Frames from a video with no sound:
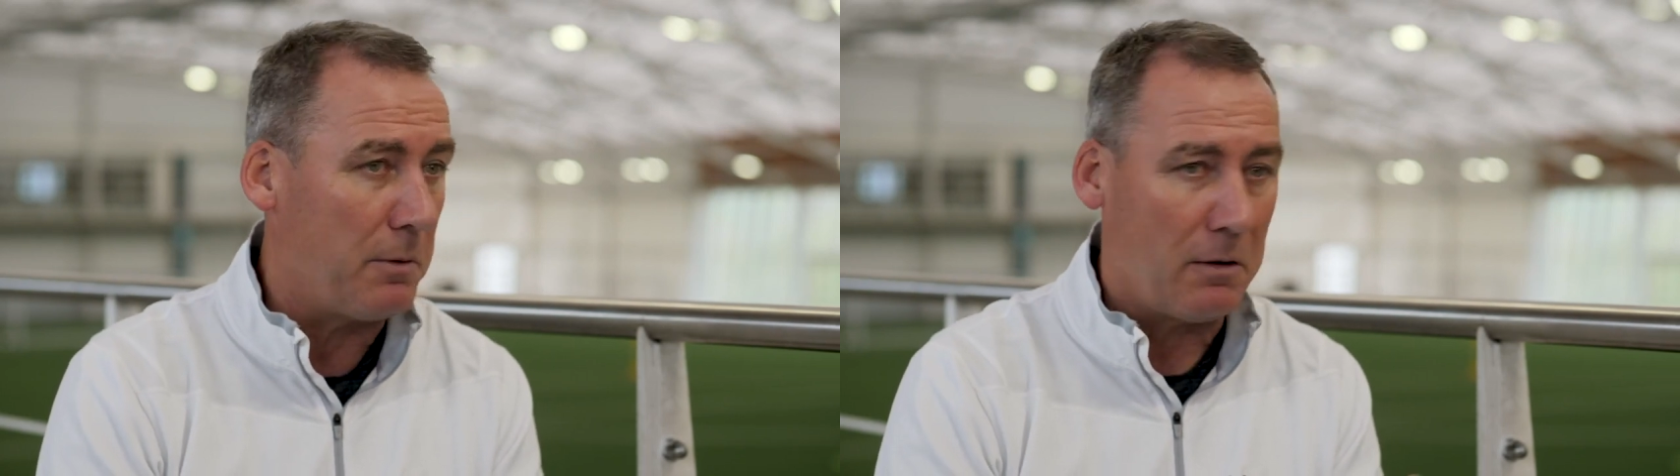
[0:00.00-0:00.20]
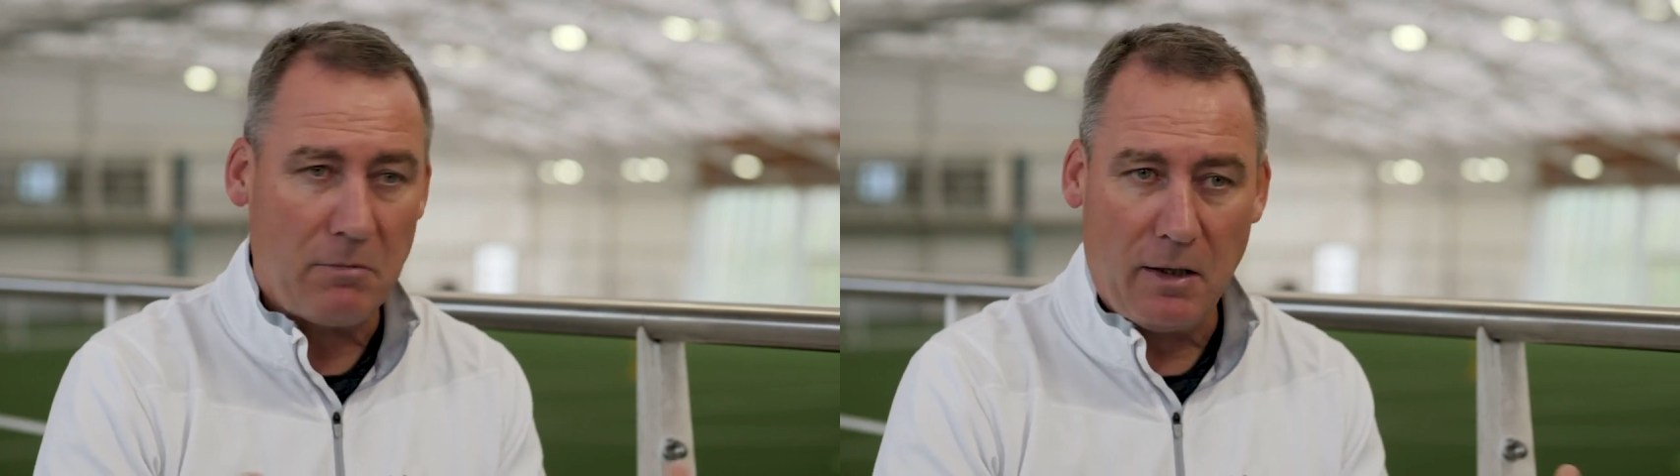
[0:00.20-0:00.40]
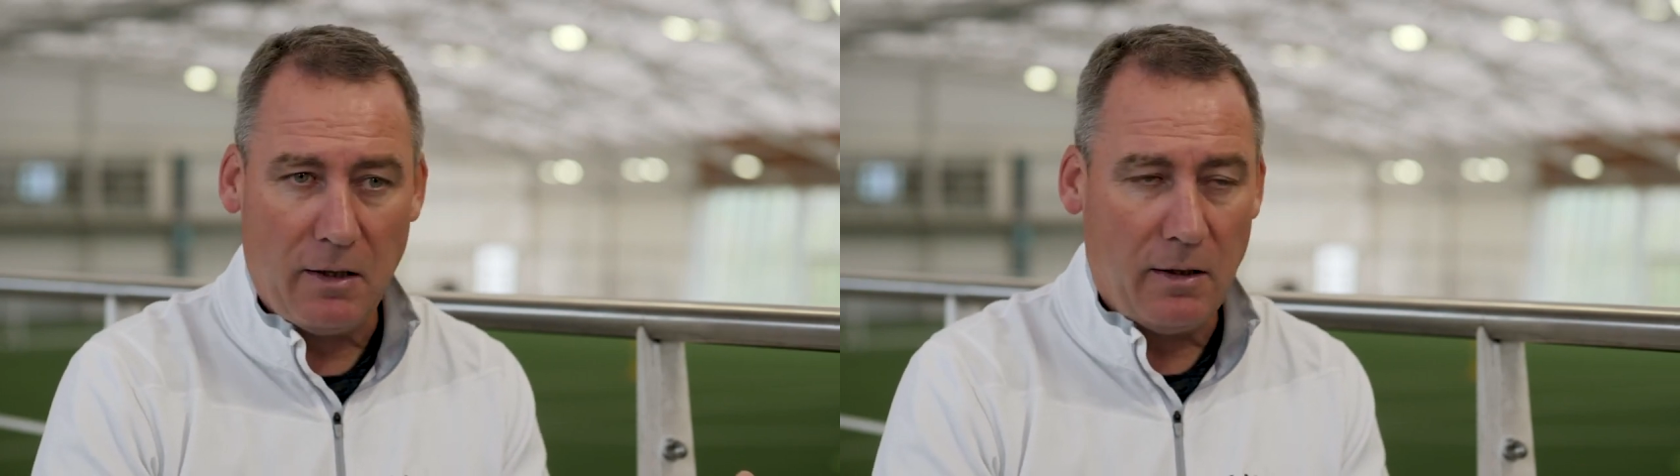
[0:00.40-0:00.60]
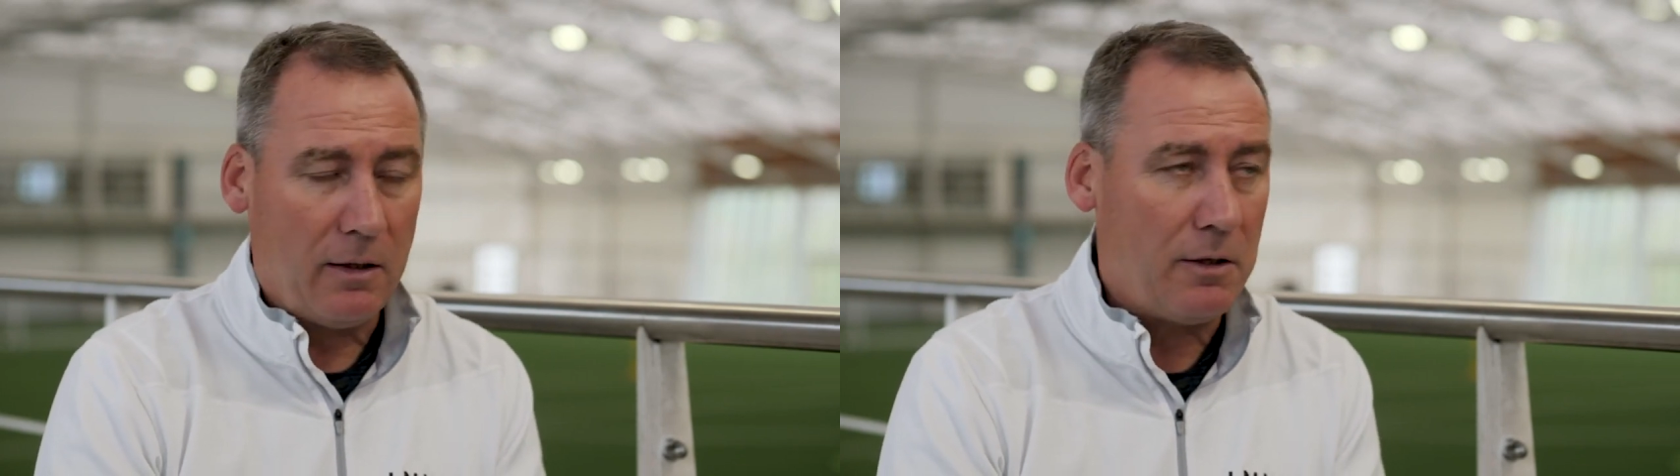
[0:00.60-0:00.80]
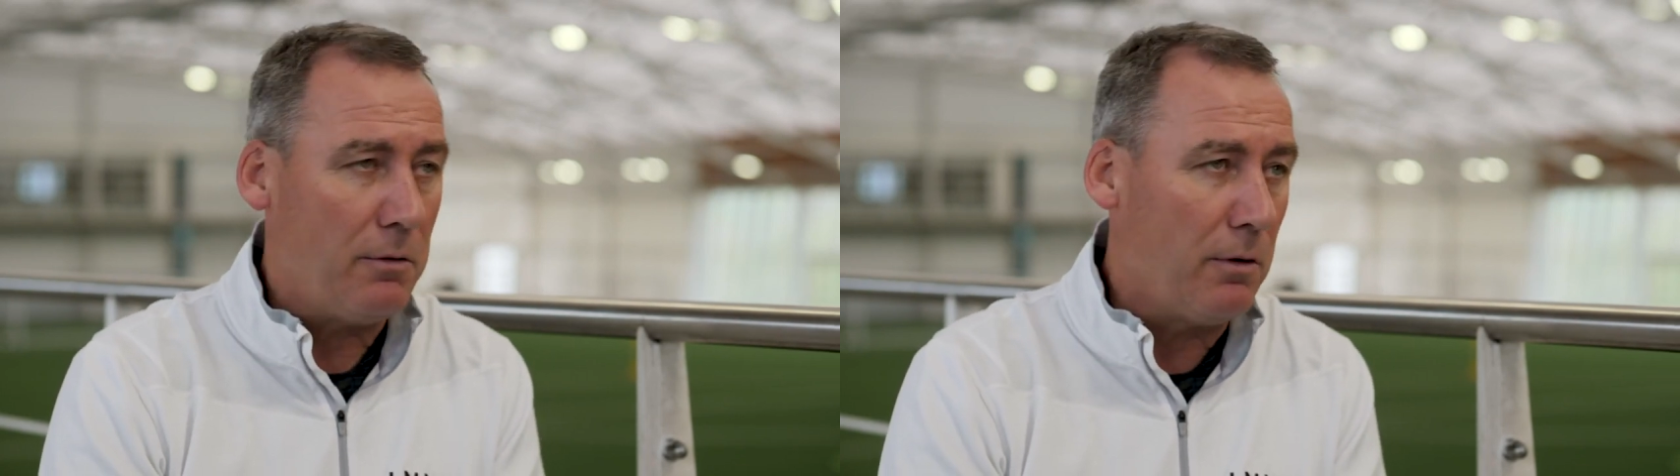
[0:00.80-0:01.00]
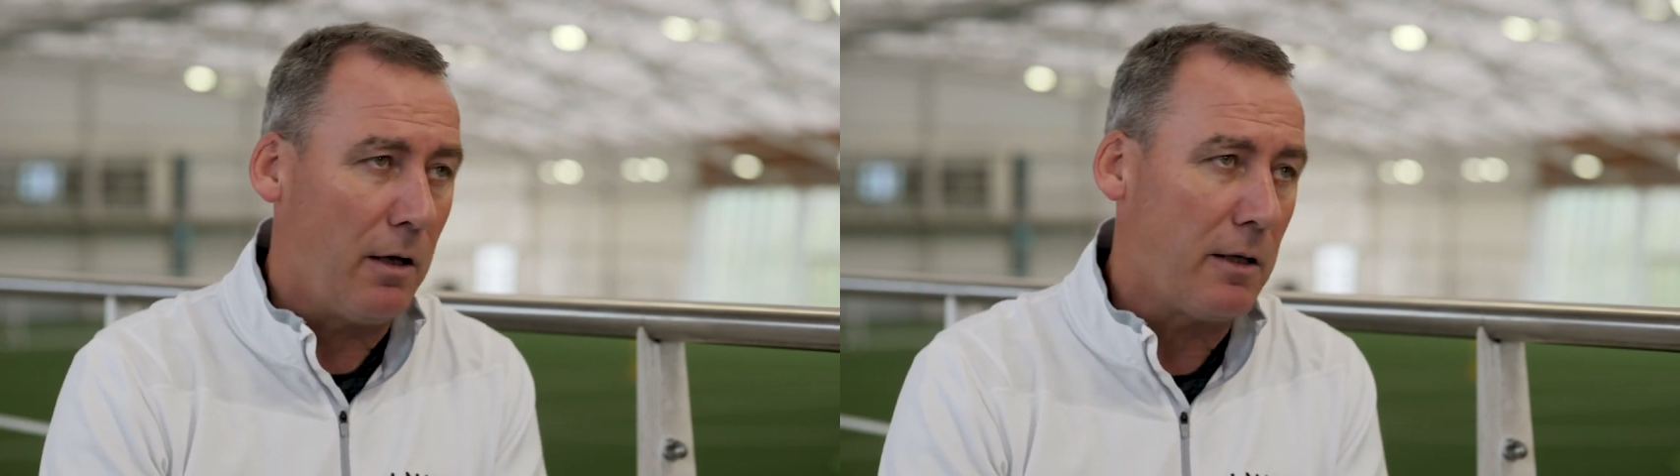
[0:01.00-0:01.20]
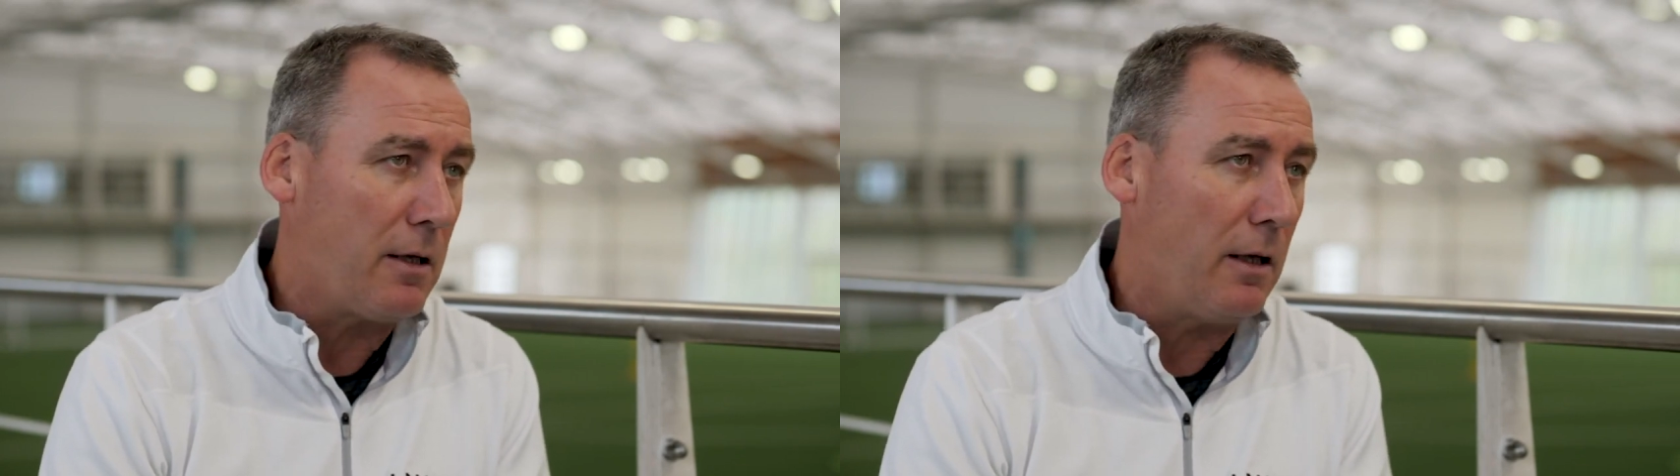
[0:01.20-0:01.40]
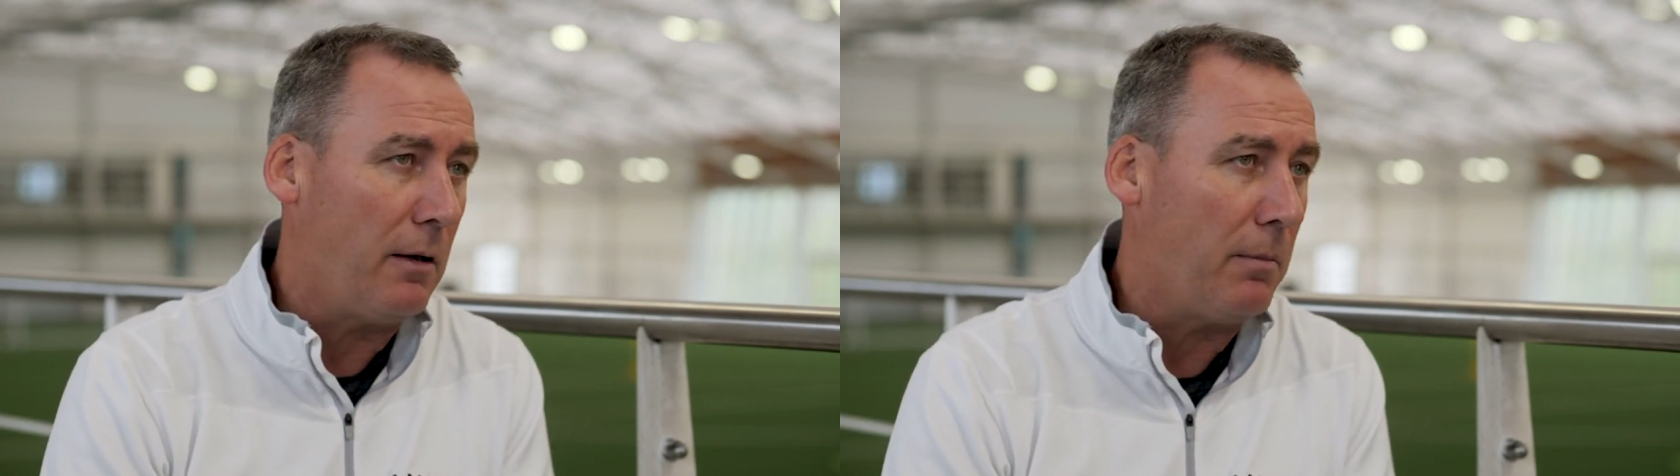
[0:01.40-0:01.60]
But it's you guys
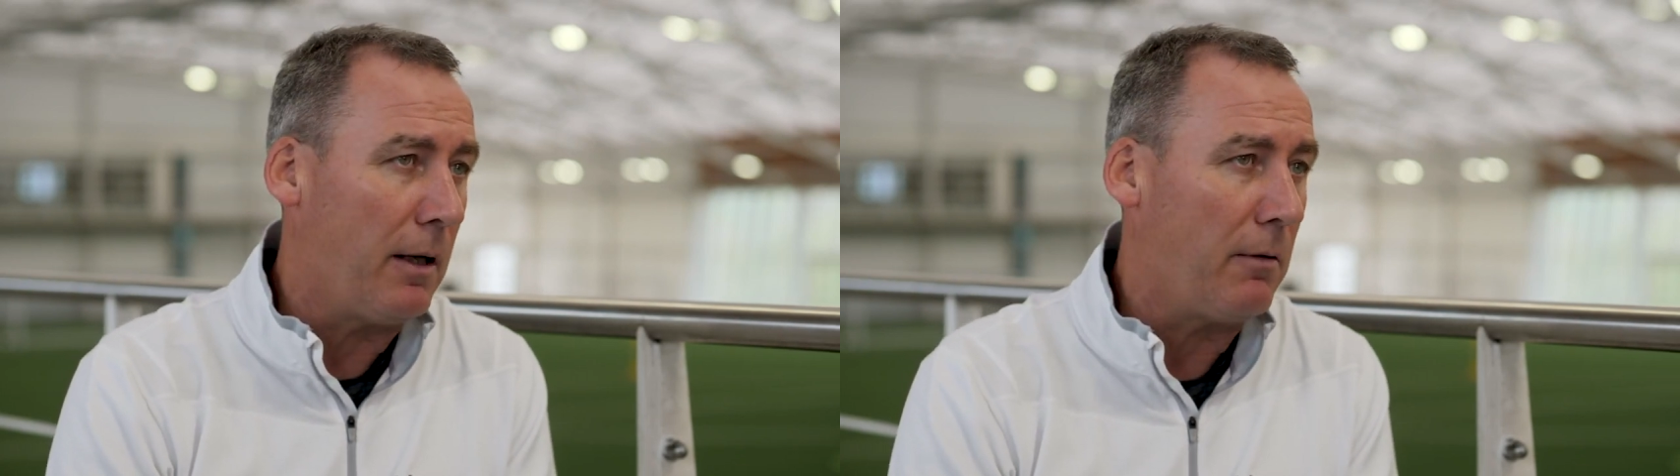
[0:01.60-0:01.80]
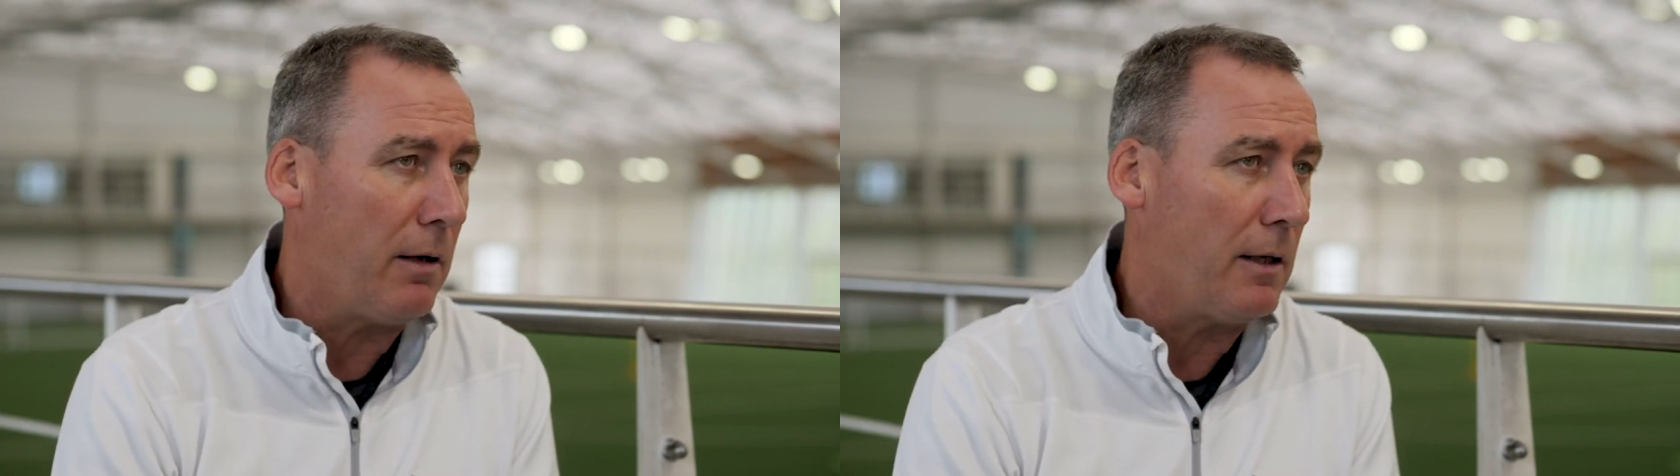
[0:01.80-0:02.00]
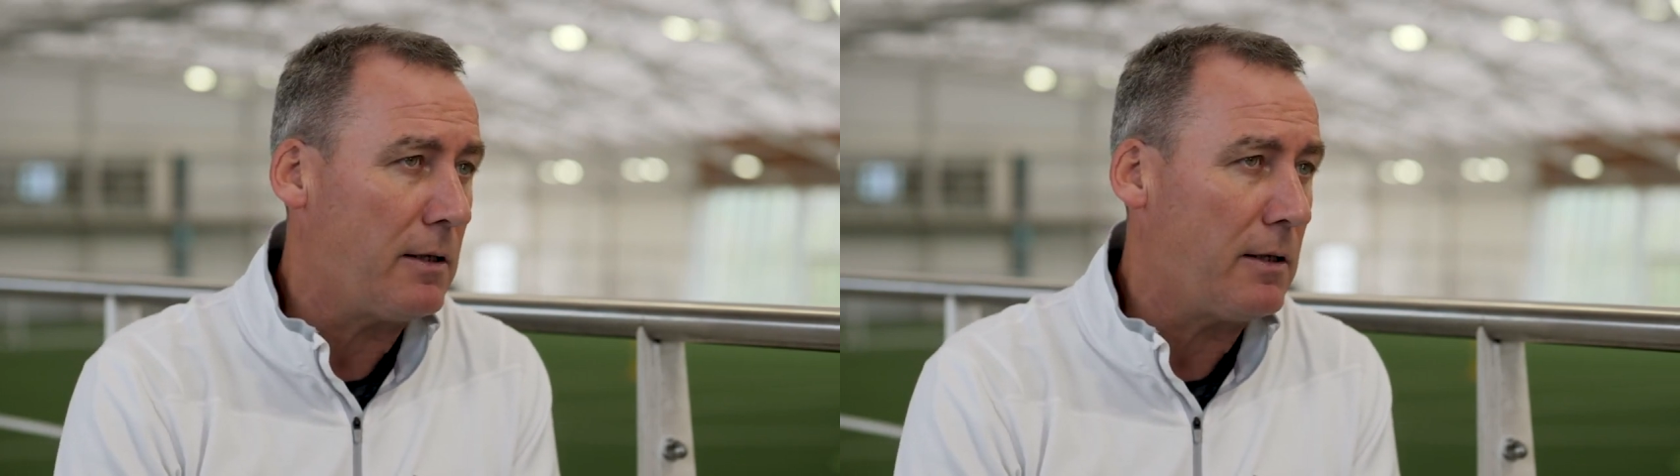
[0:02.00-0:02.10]
that need to make the right